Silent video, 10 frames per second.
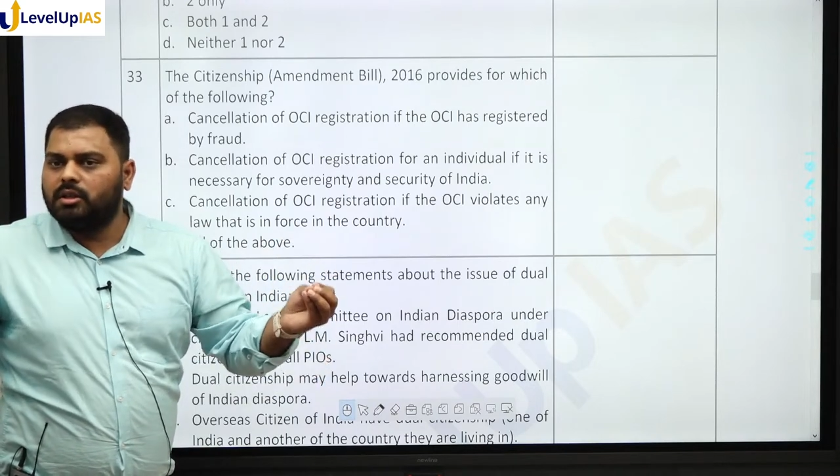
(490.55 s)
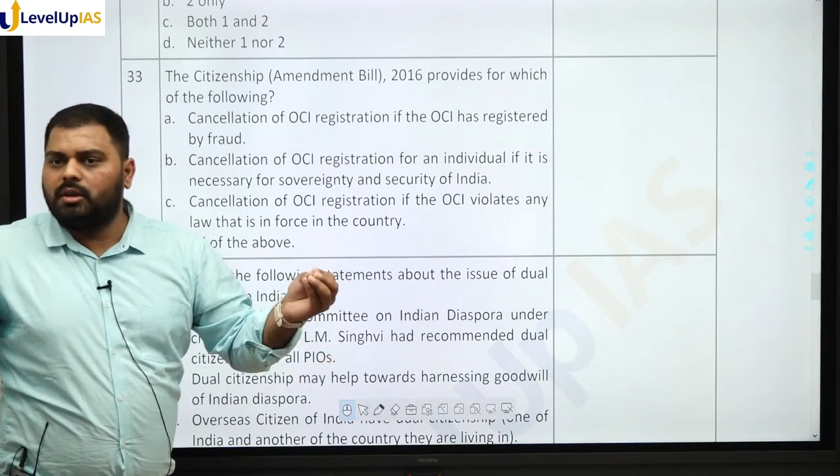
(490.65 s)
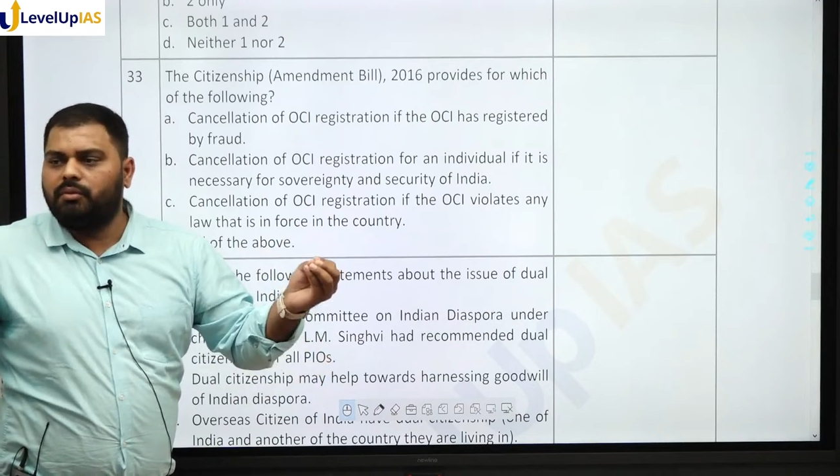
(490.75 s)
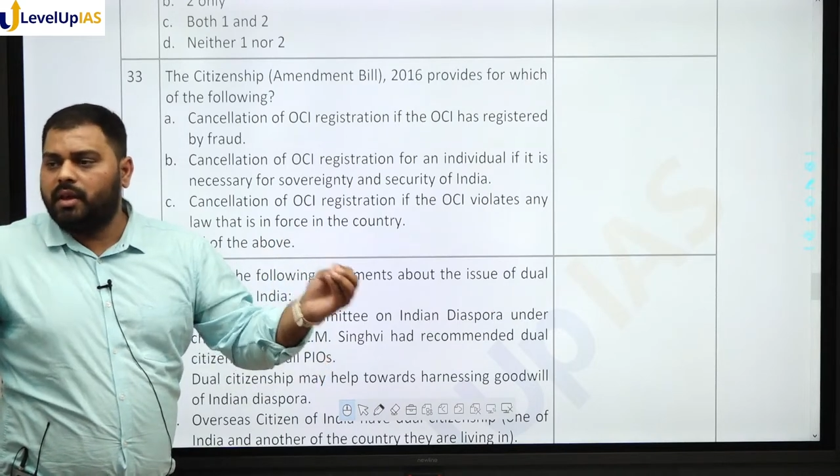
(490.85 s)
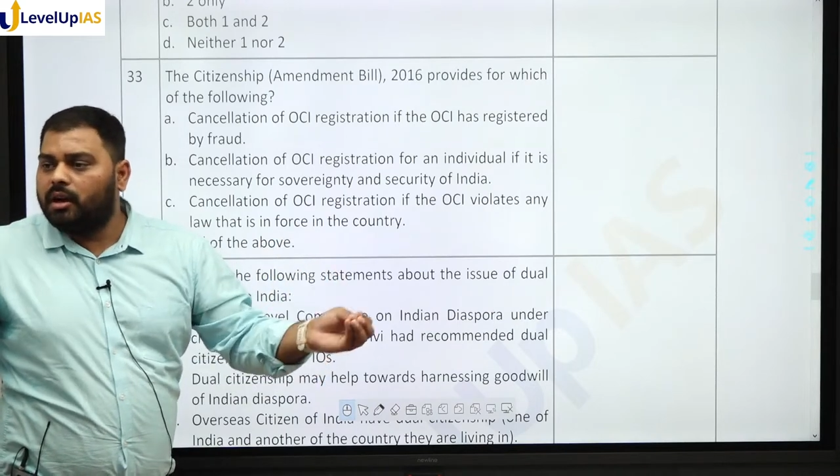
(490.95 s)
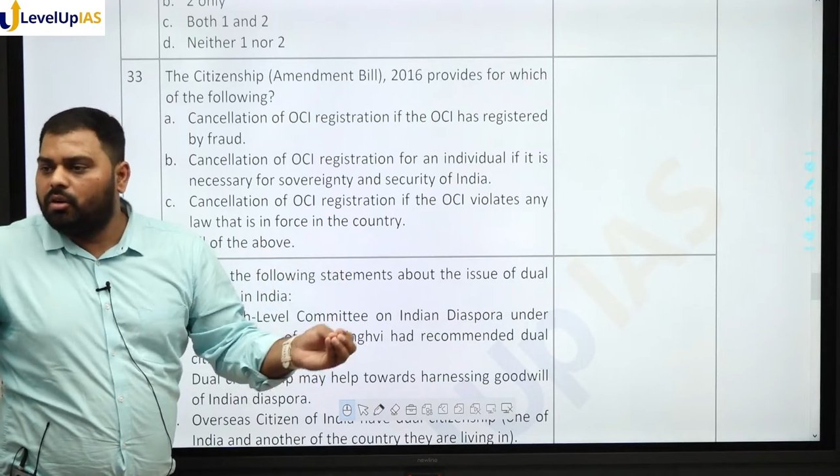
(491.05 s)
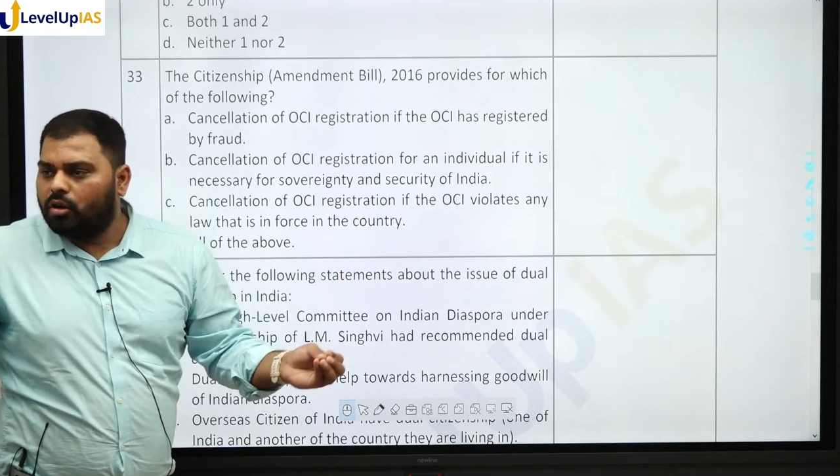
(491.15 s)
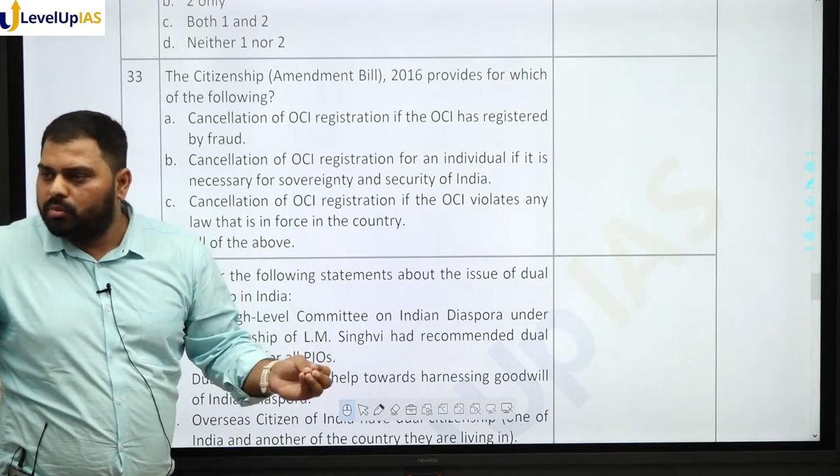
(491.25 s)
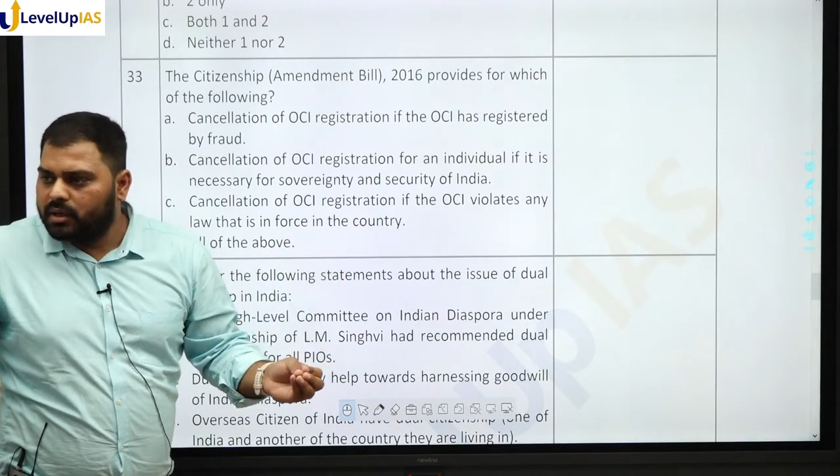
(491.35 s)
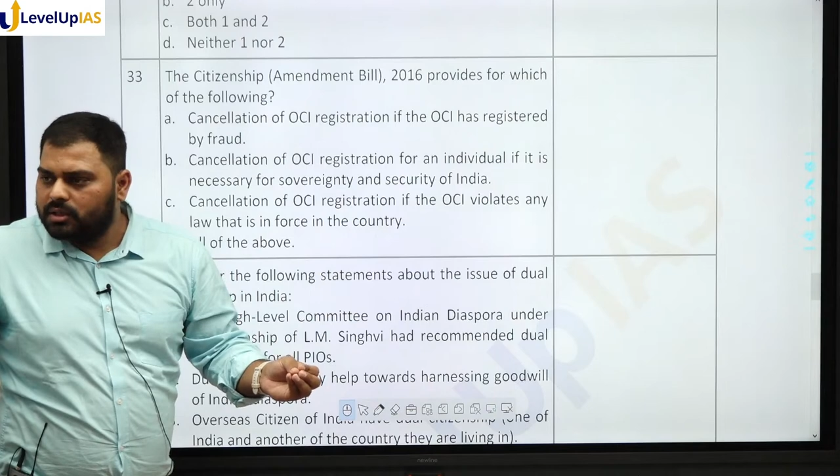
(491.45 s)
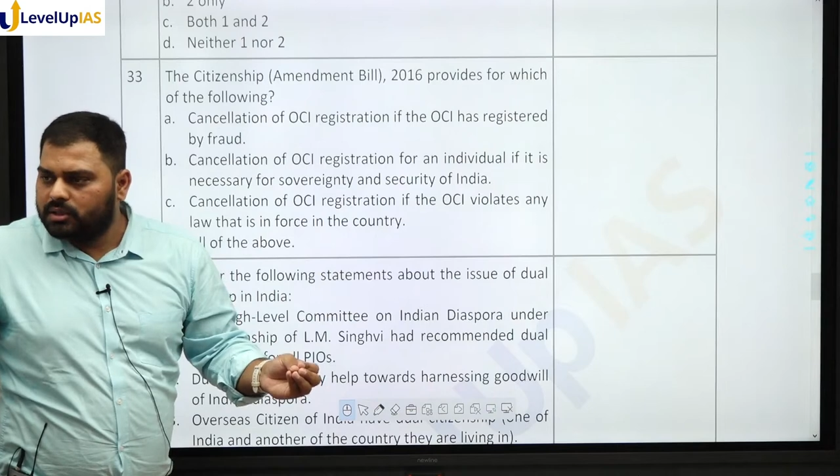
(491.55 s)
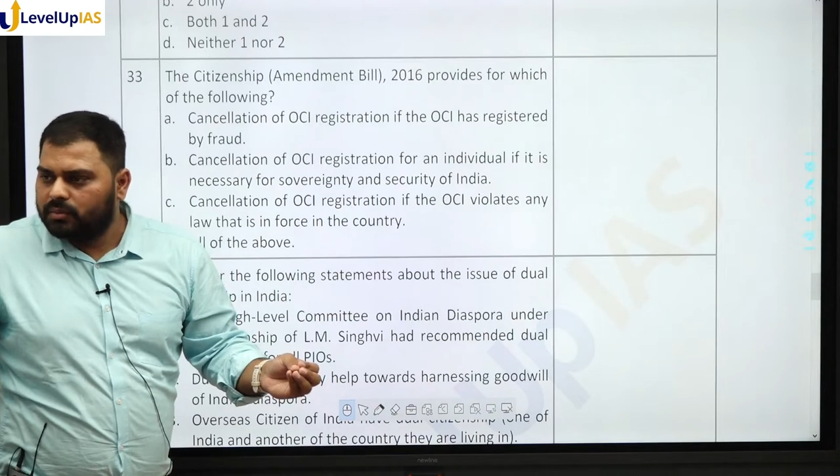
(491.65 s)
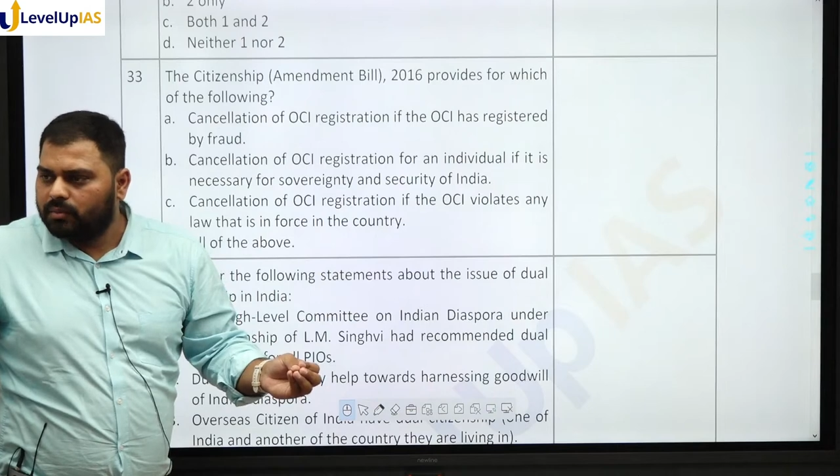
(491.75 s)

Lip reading: the fake documents,